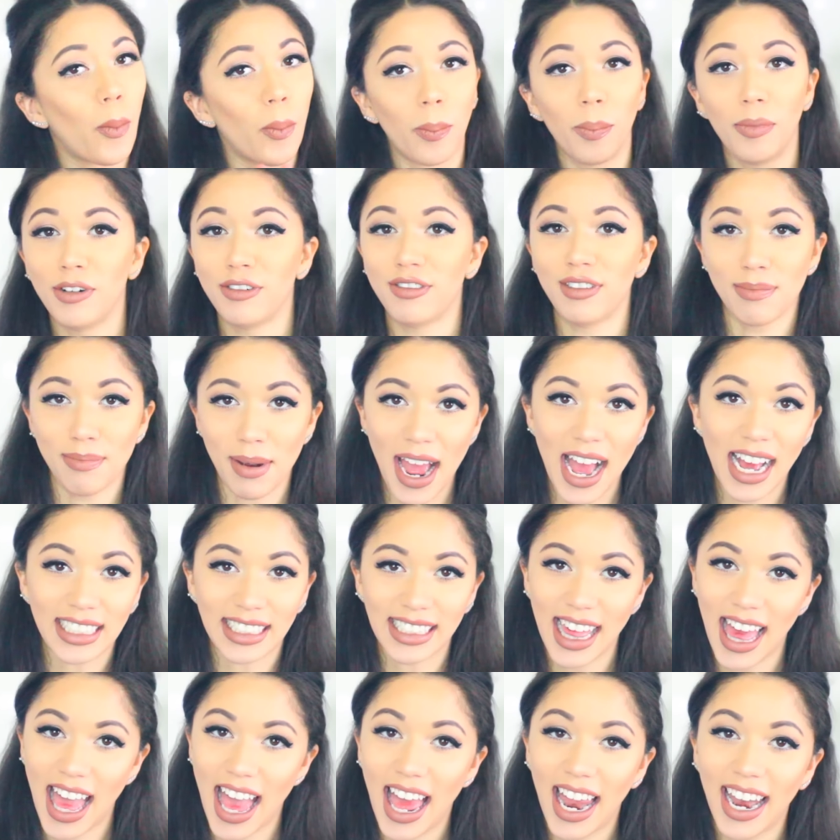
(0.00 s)
Moving
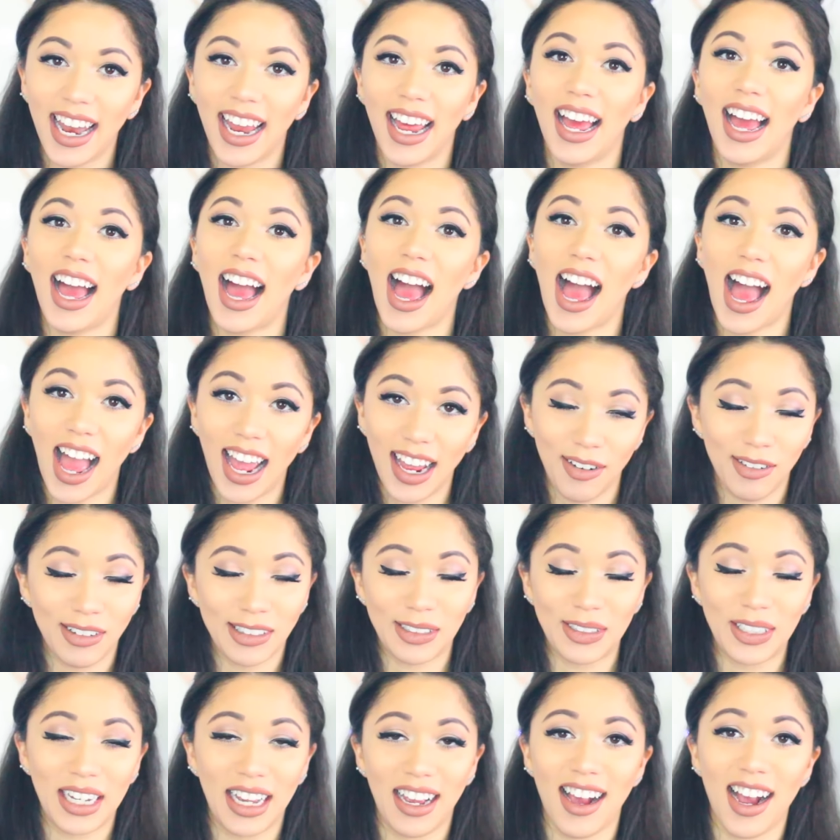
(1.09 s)
past that, it
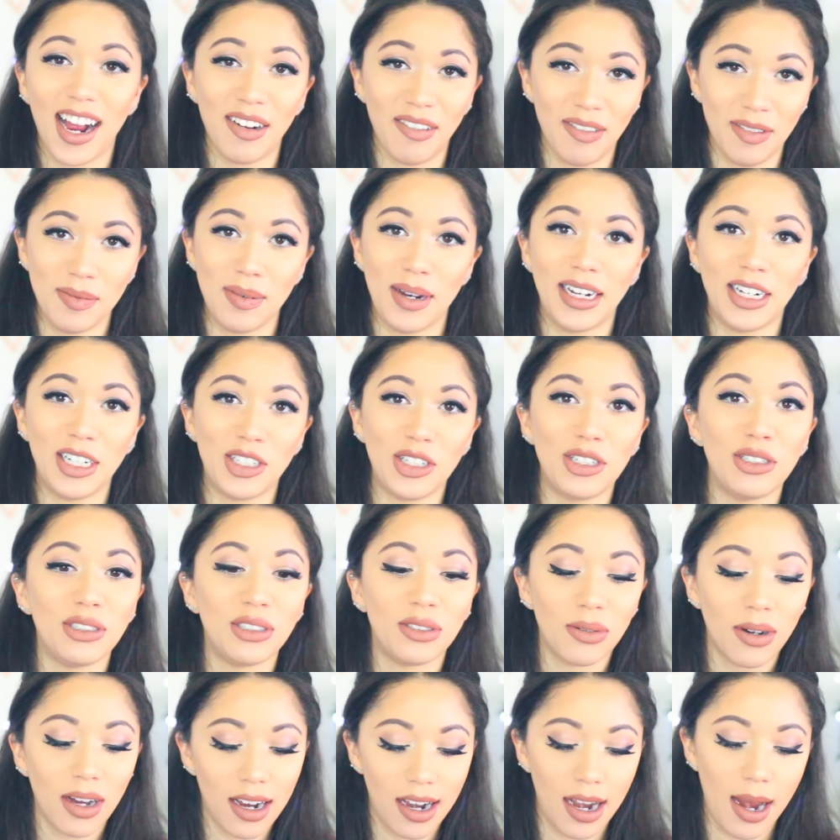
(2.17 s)
was really hard for me to
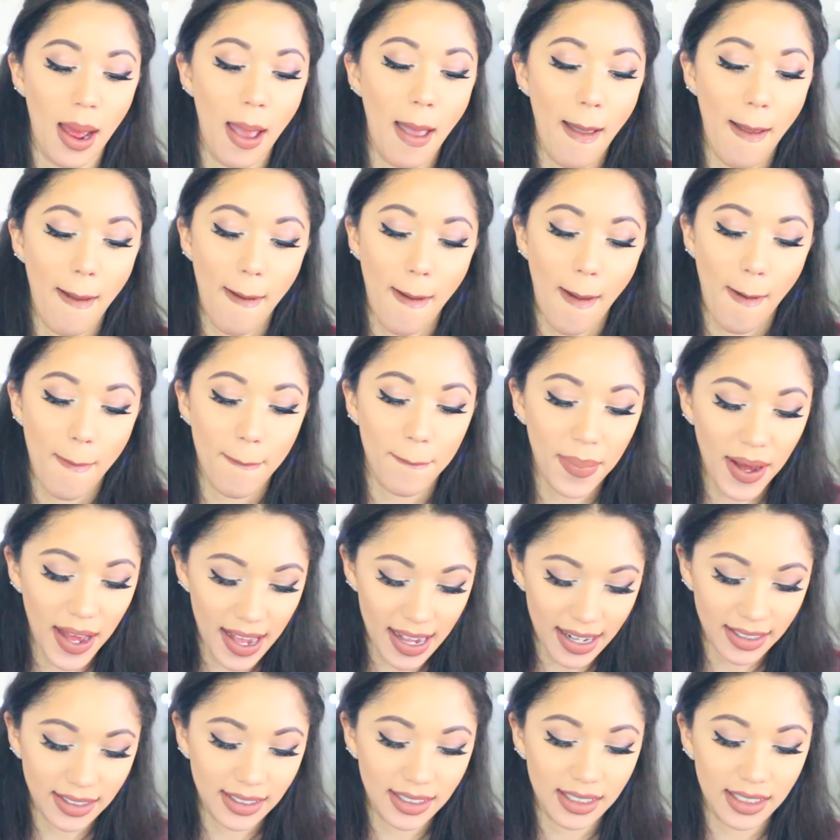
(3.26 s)
choose one,
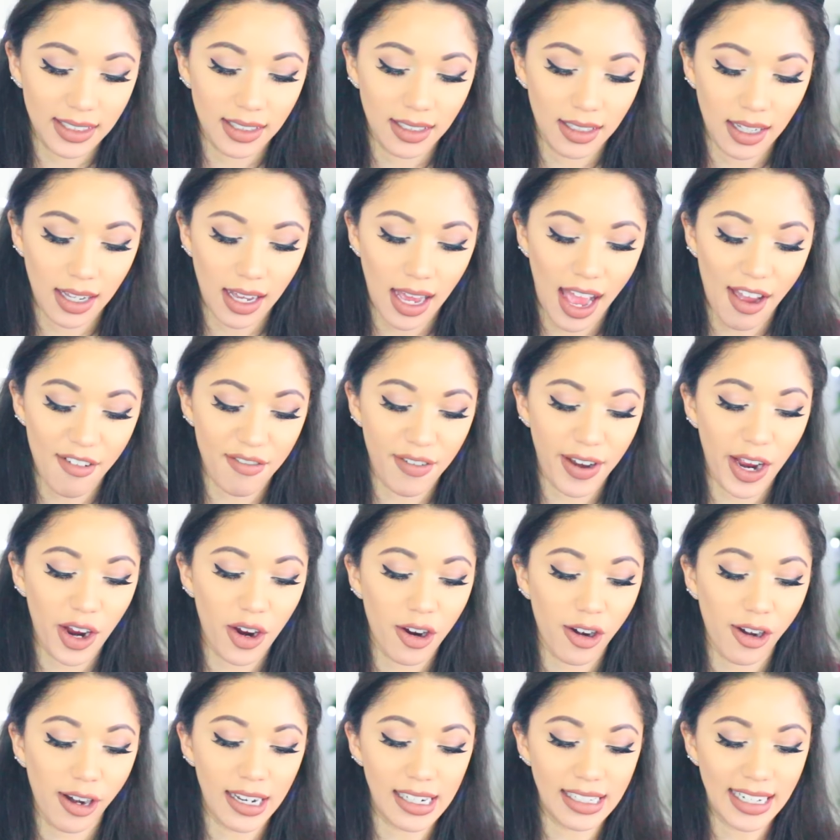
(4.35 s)
but I've
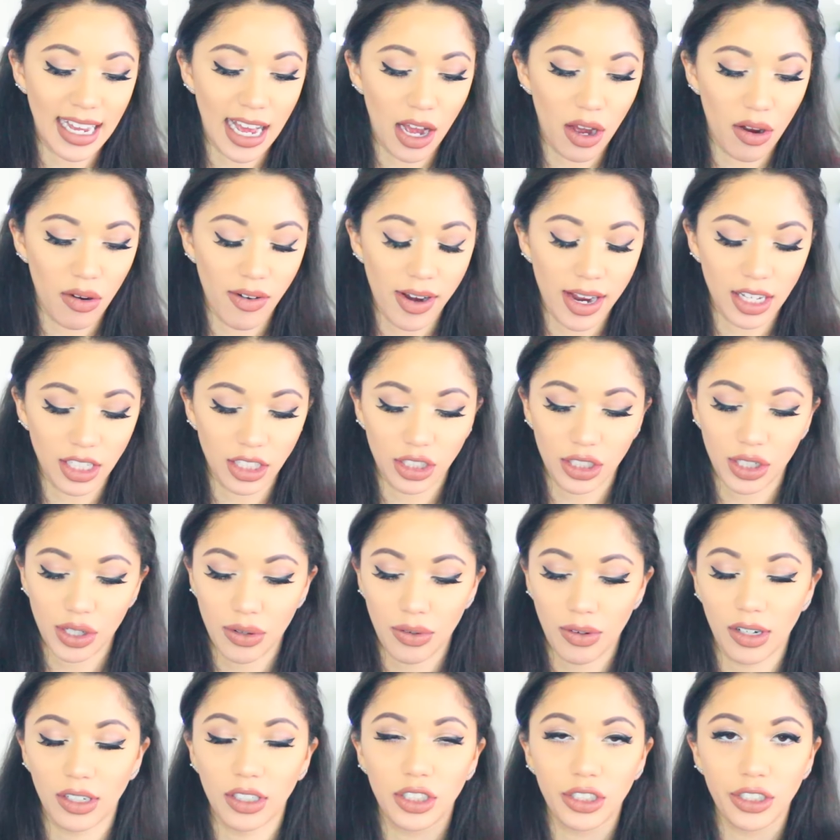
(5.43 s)
narrowed it down
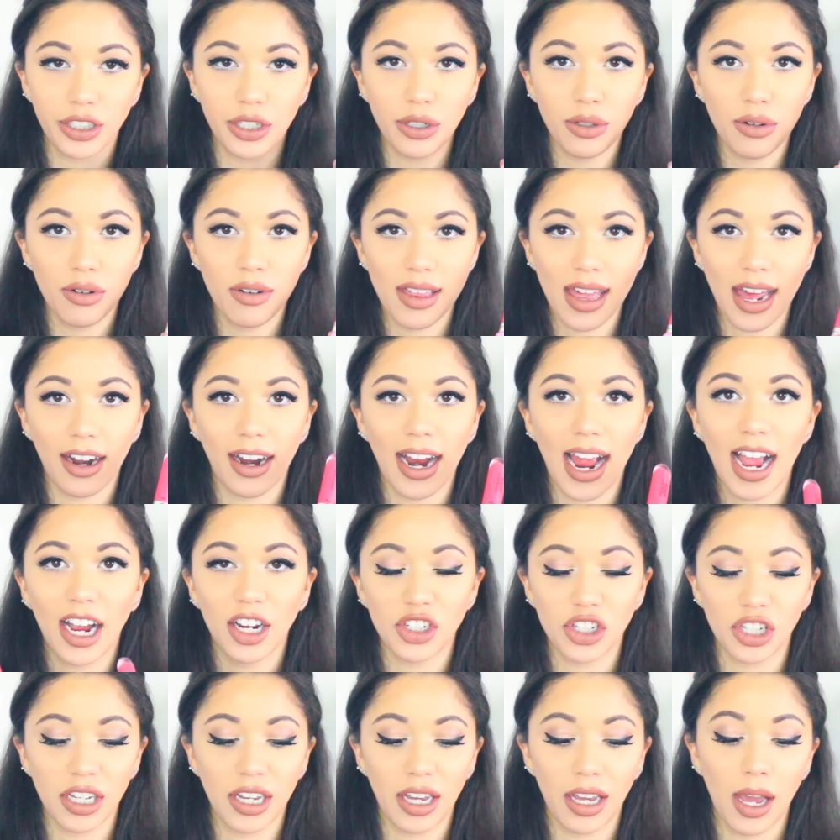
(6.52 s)
to two that are
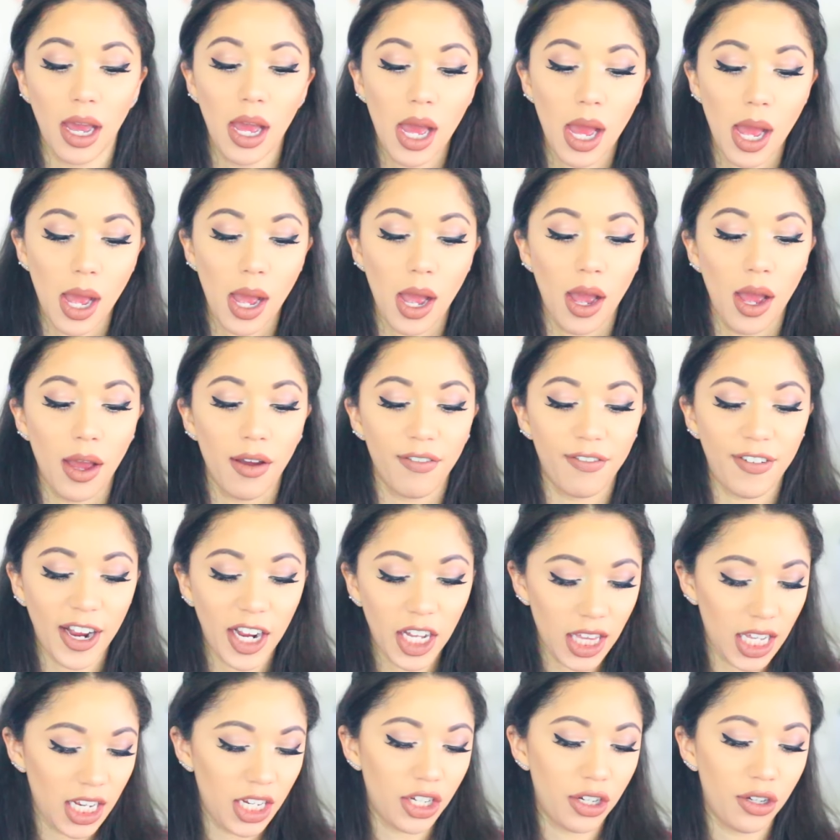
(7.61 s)
actually
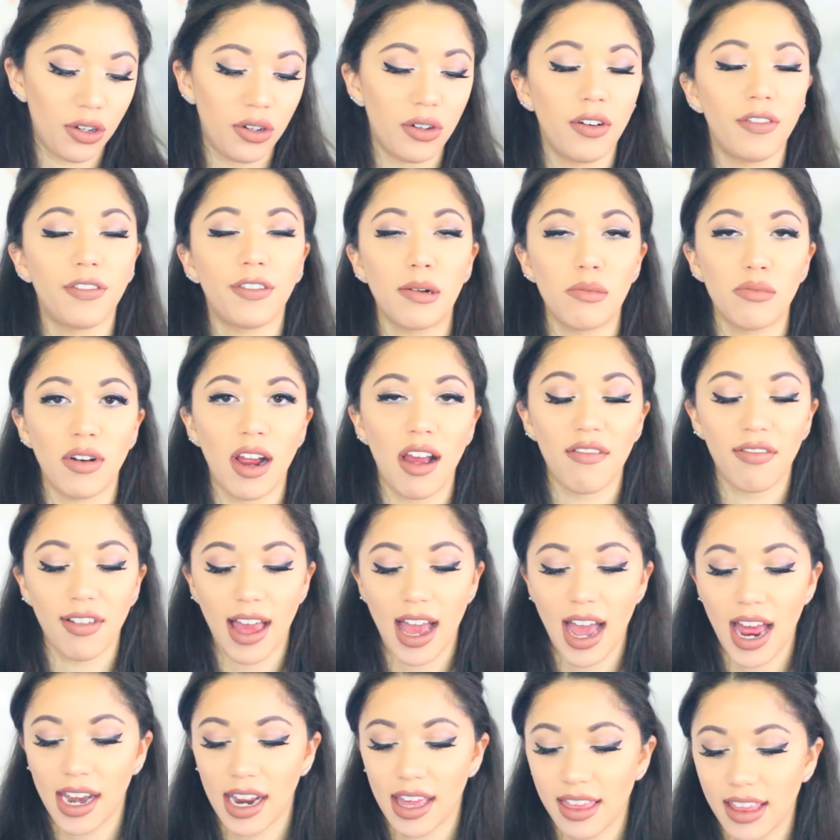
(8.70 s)
fairly new from
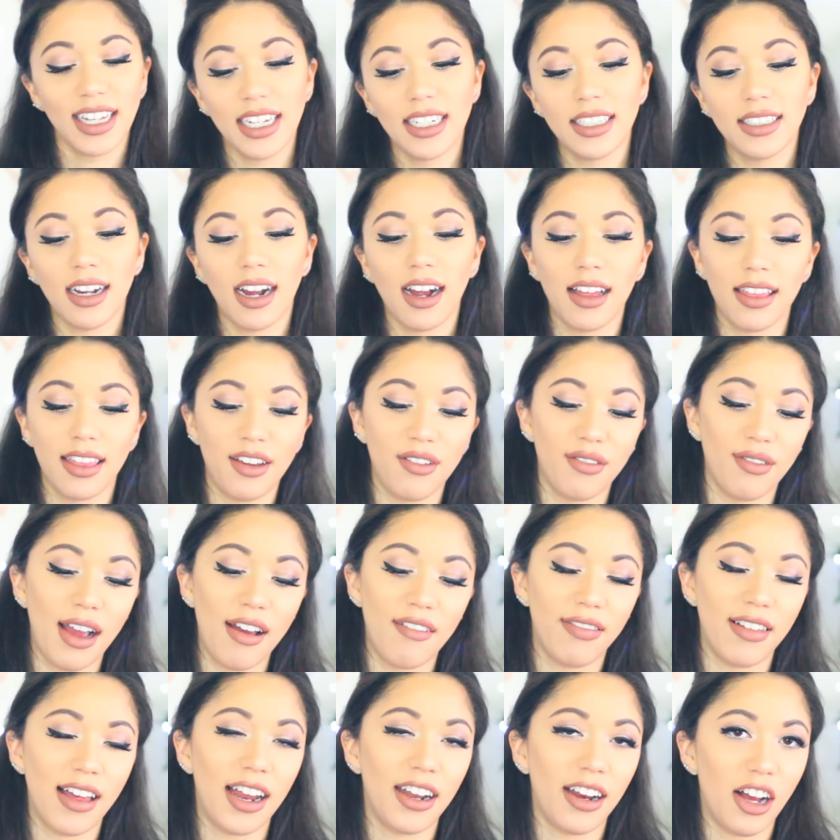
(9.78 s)
Revlon. These are the
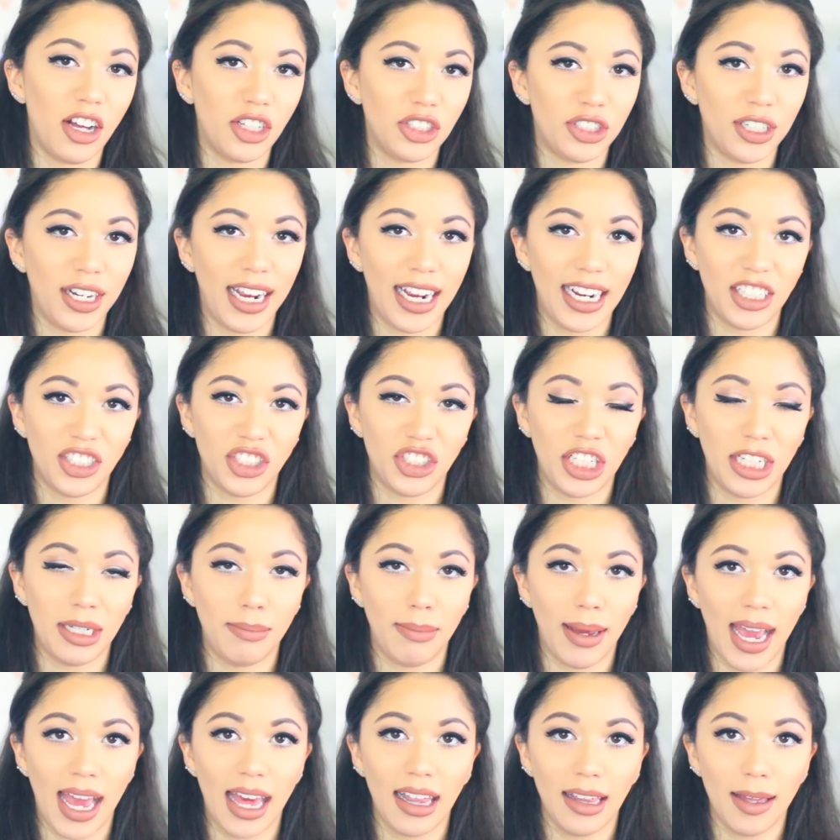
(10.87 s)
Revlon Ultra HD
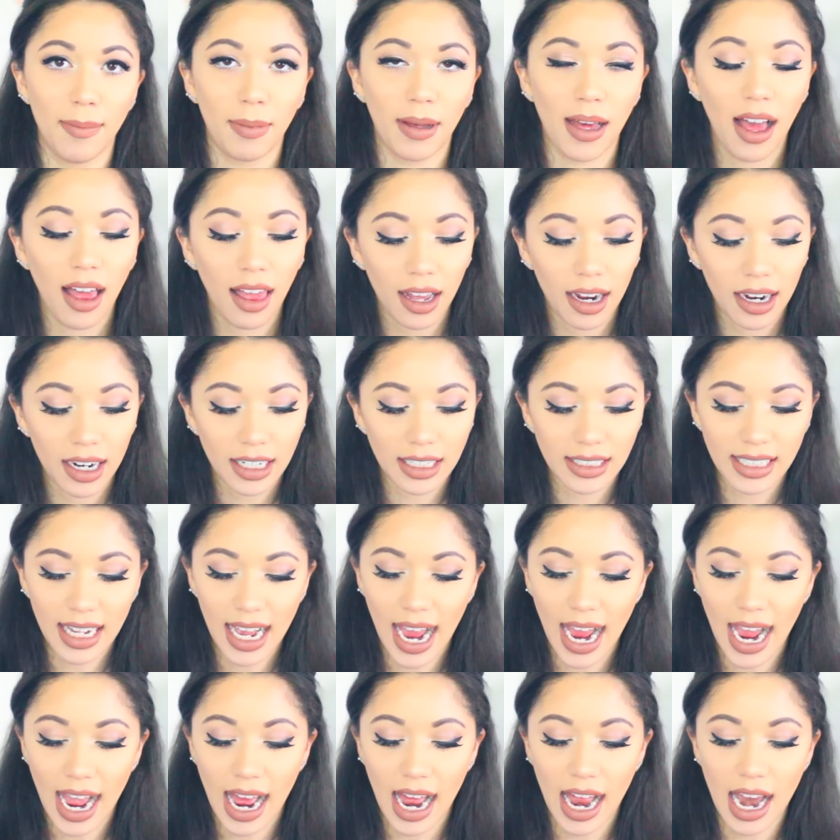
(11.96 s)
Matte Lip Colors
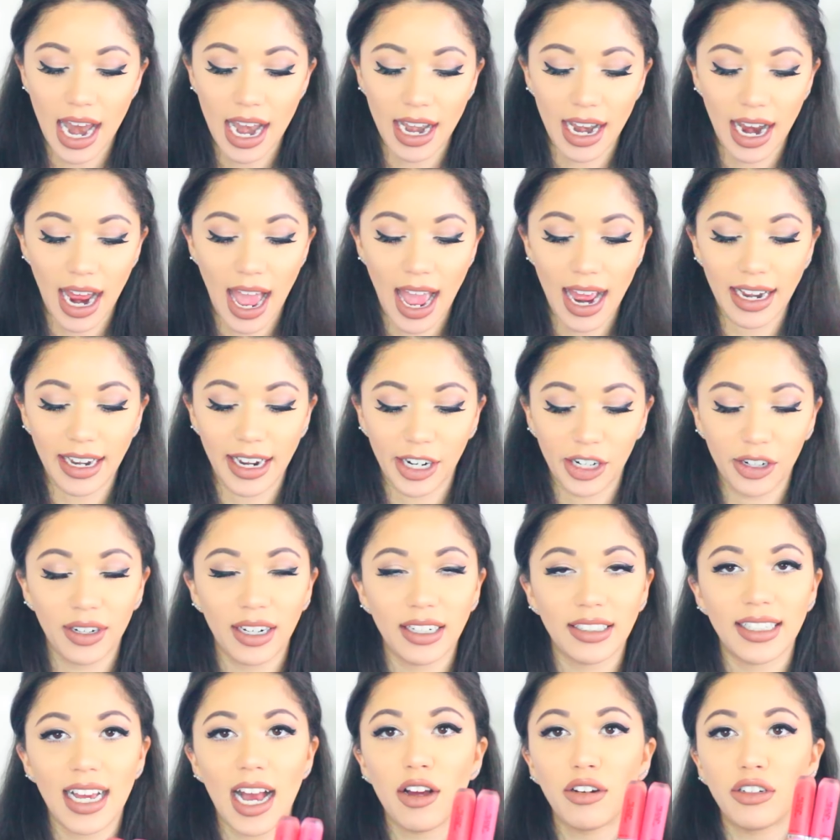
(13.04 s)
and I narrowed
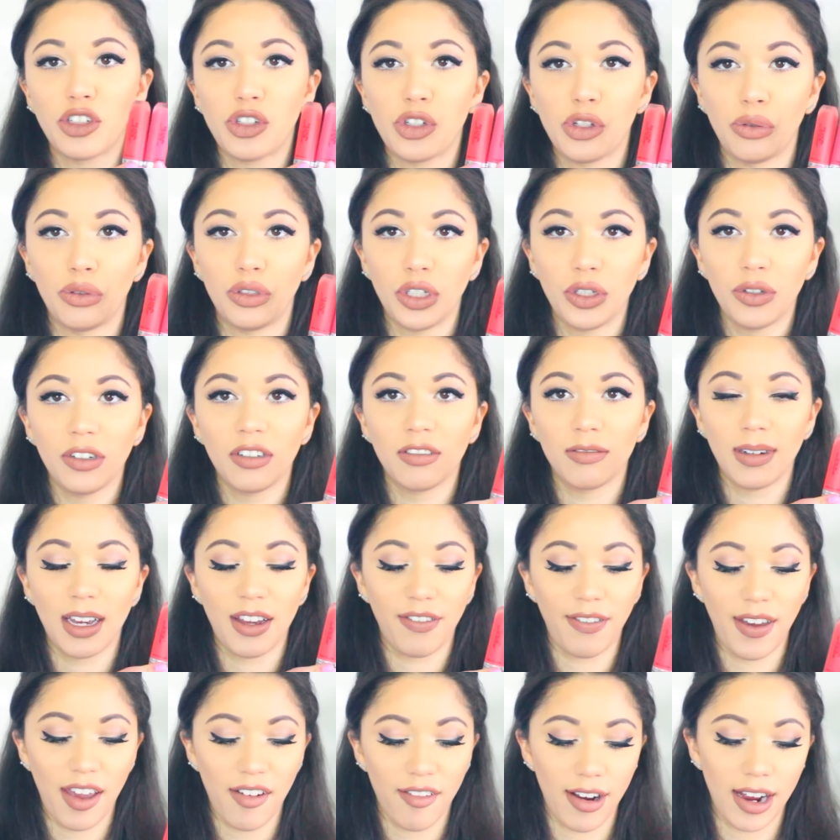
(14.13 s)
it down to two of my
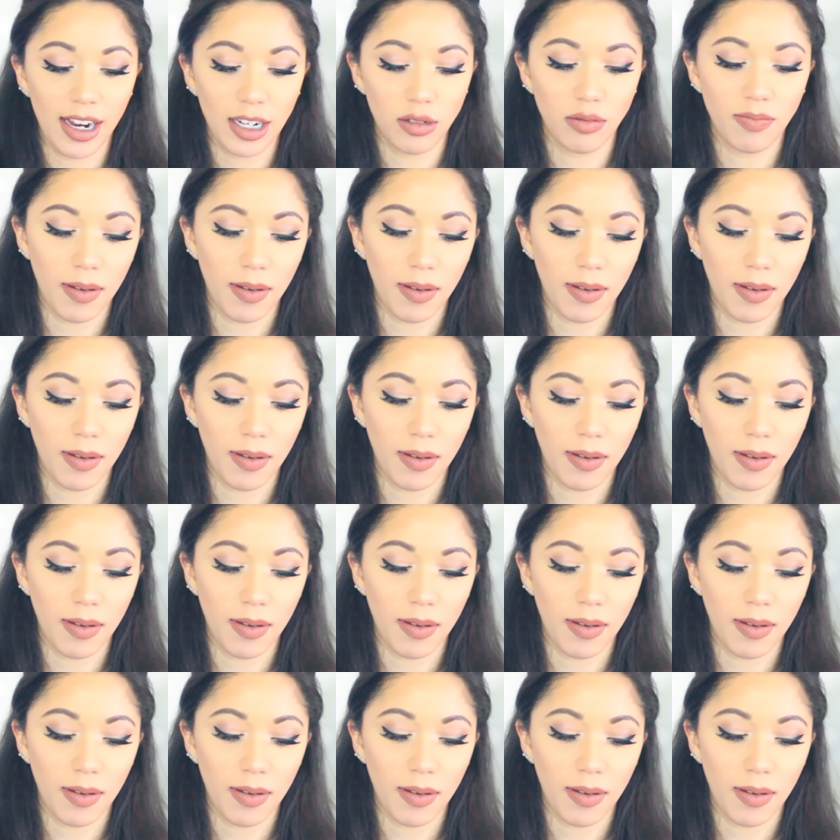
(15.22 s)
favorite,